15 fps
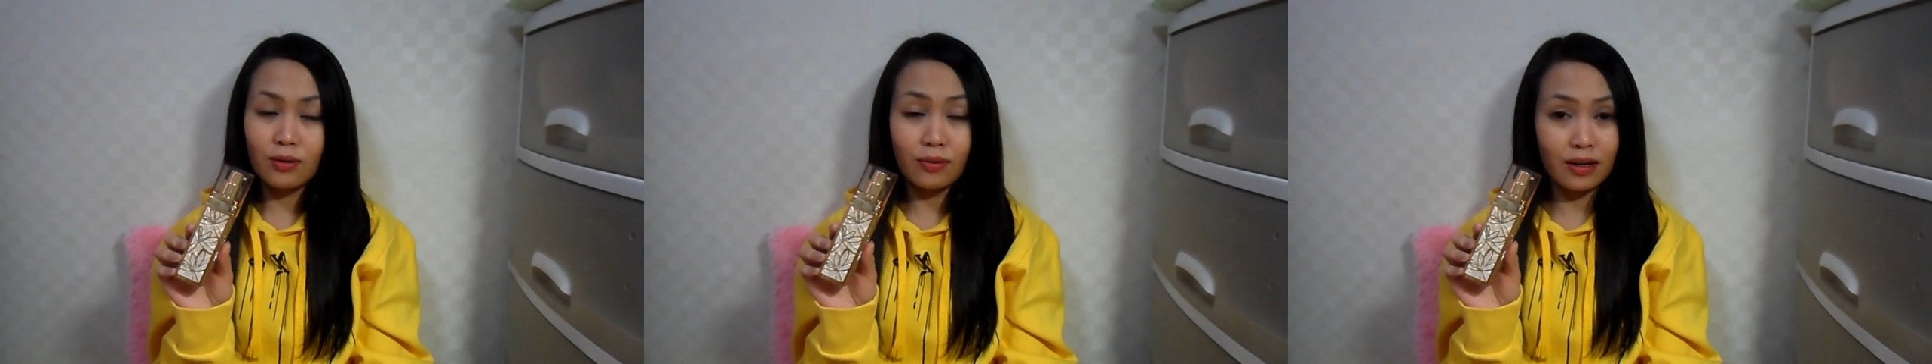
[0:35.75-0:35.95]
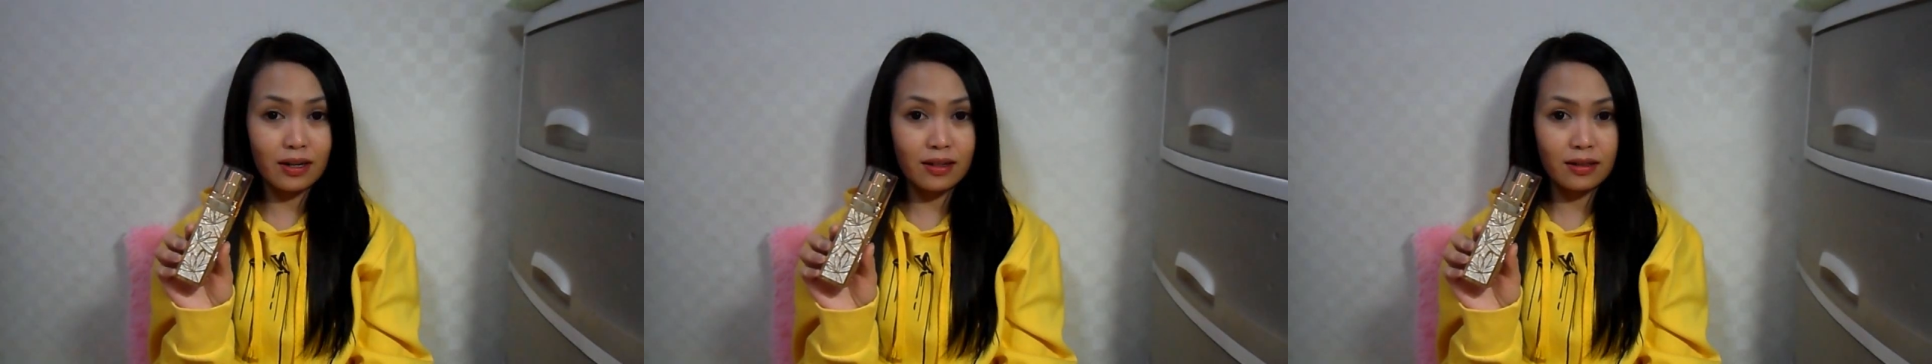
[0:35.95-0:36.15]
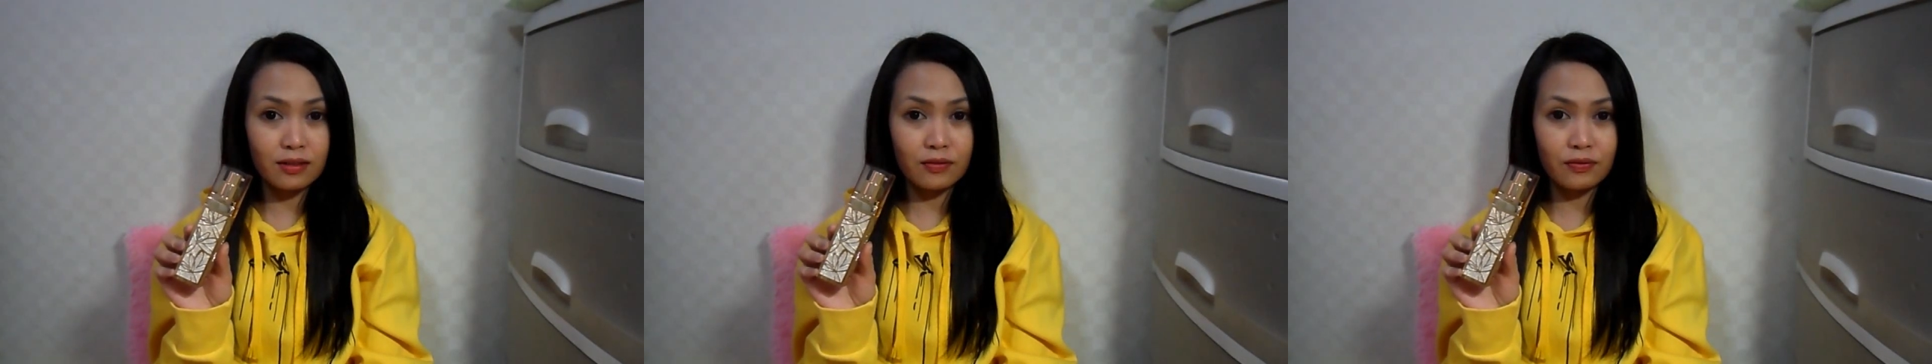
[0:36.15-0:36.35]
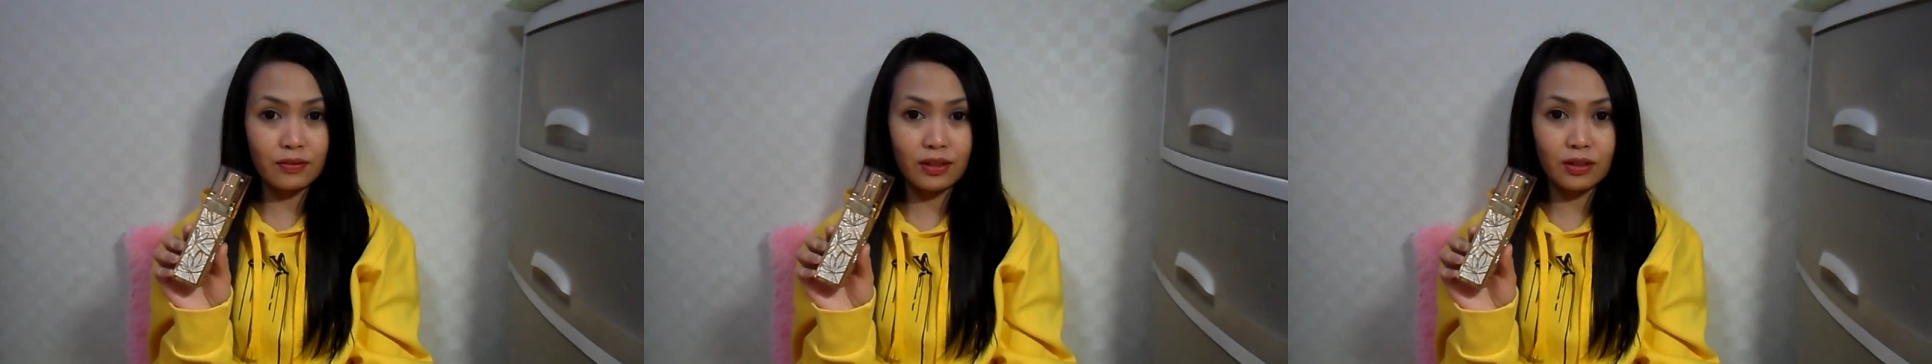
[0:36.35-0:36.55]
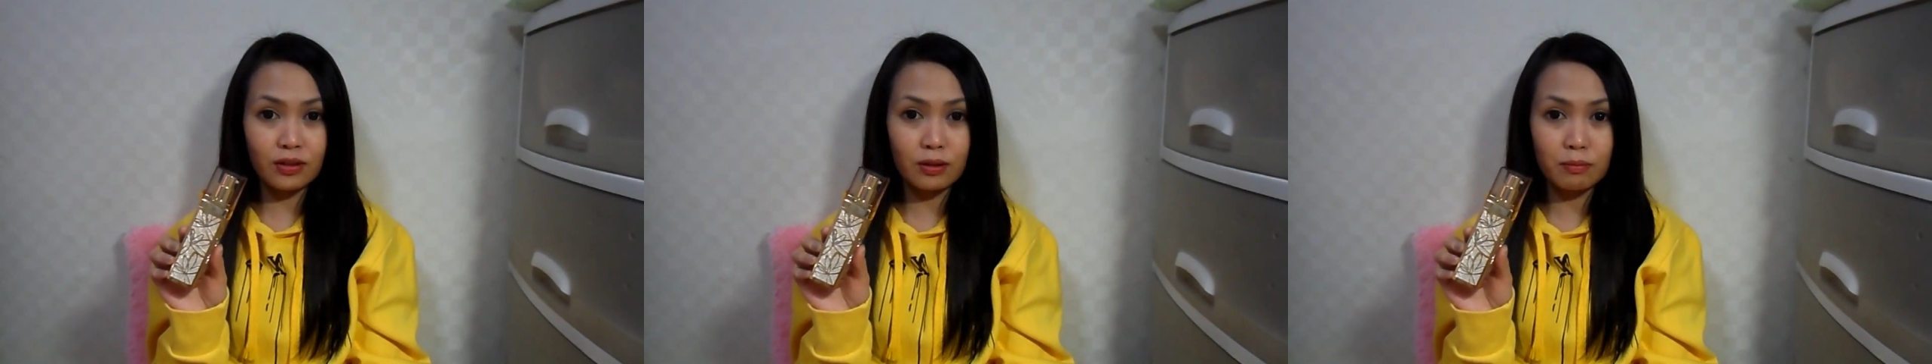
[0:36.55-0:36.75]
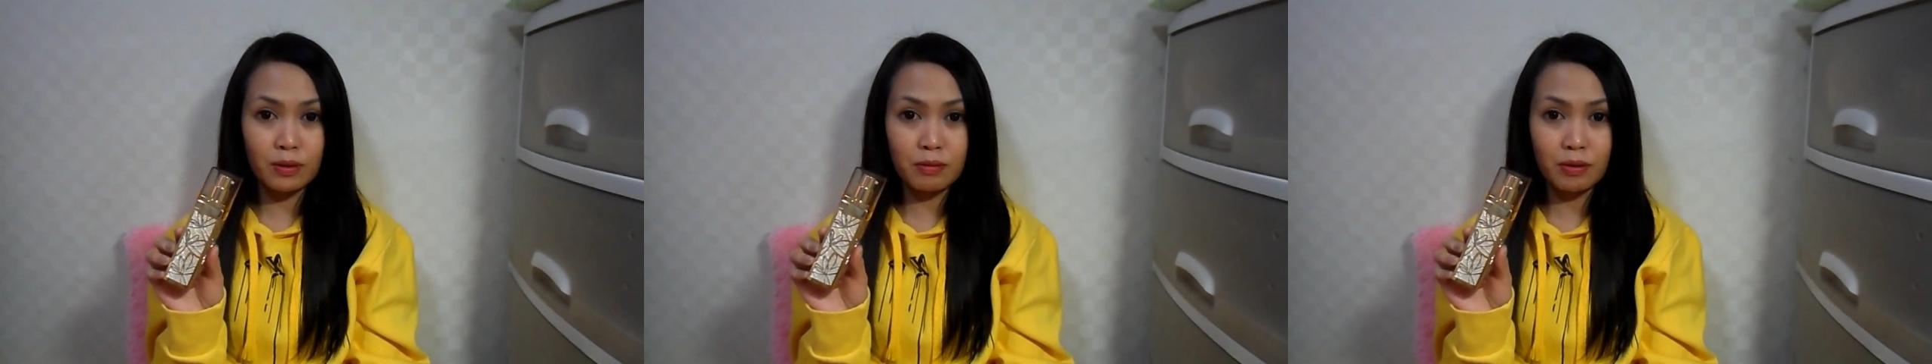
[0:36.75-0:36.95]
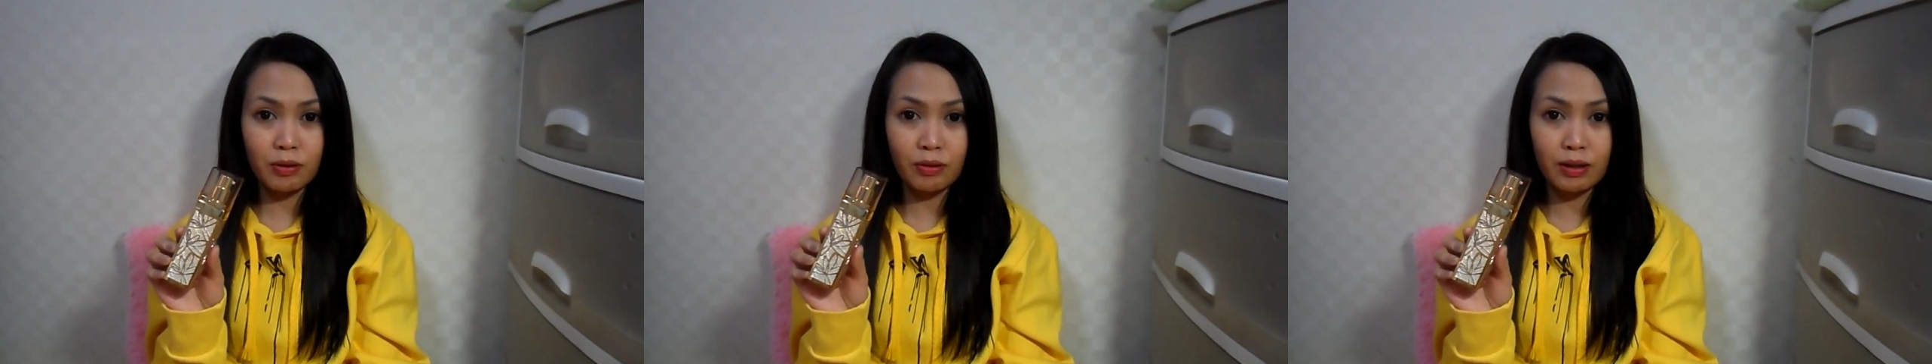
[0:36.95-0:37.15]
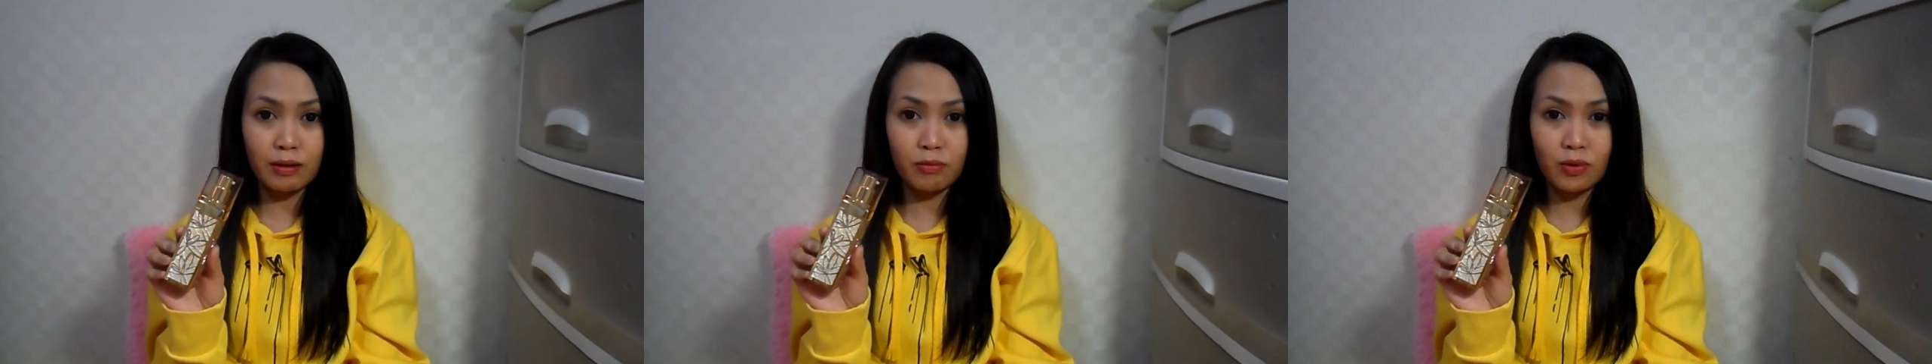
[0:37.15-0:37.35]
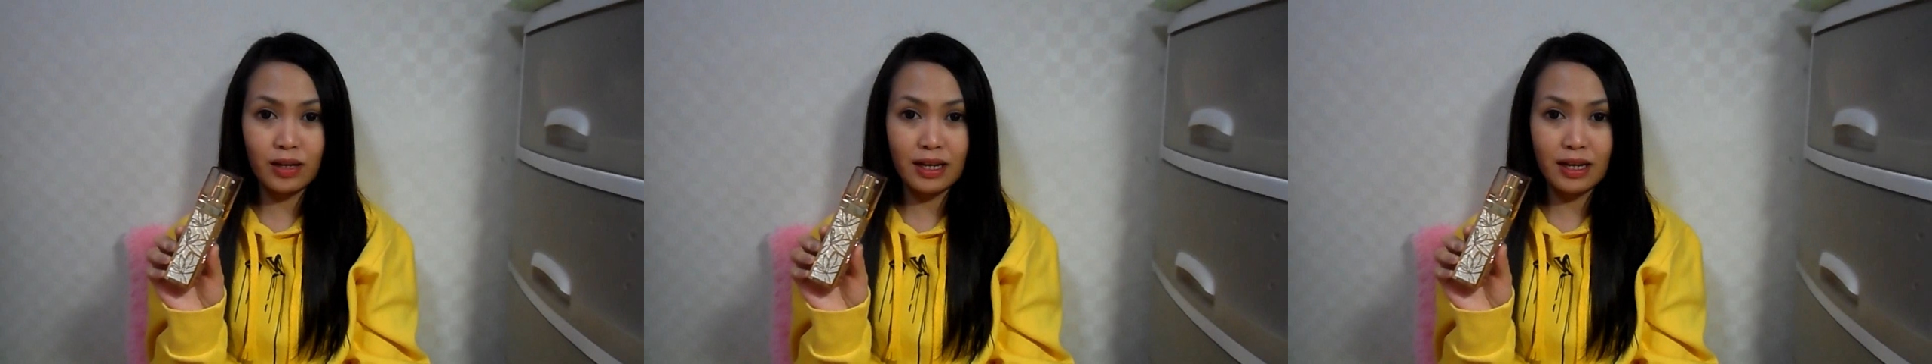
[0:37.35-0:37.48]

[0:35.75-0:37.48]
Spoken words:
wrinkle filler BB cream